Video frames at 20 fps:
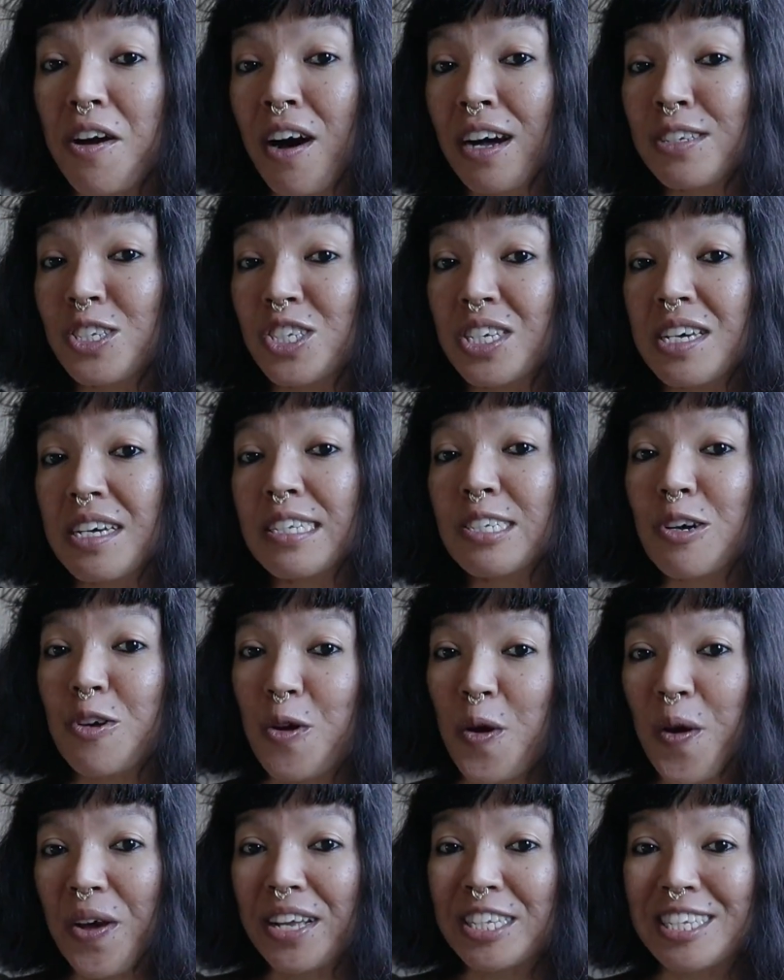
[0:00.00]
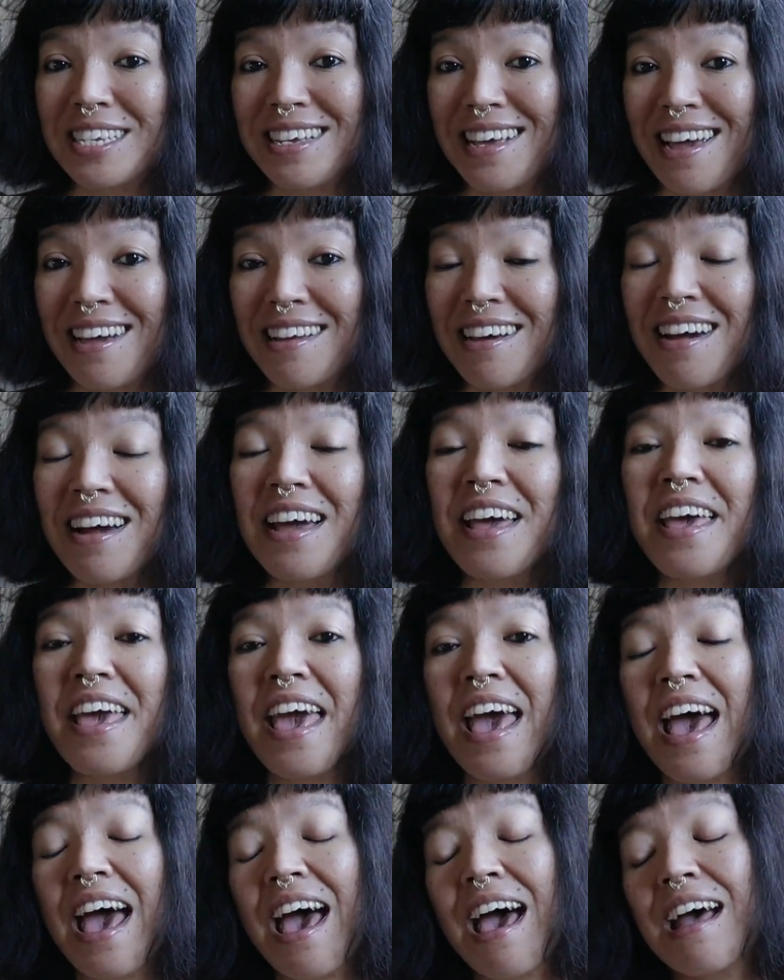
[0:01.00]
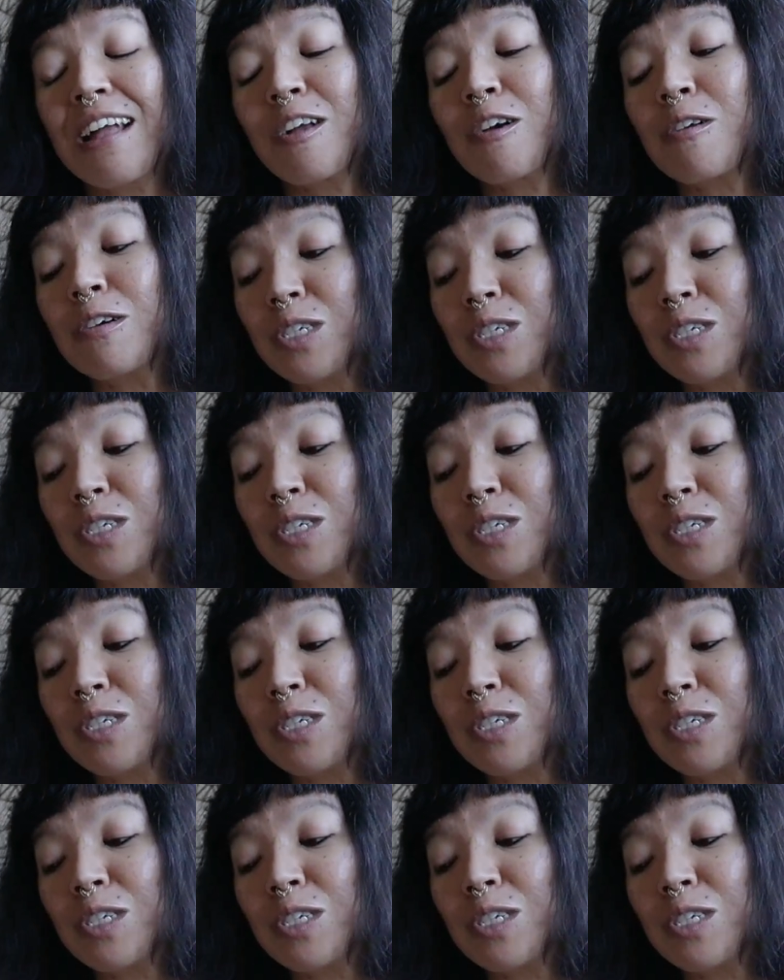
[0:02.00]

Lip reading: Conscious, Growing Together, and